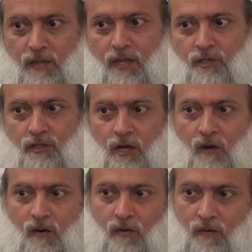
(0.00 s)
And
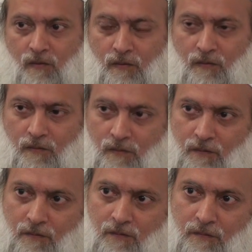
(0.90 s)
so,
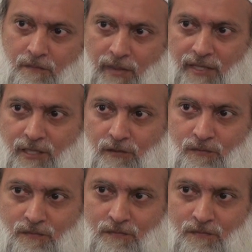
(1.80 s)
that jump.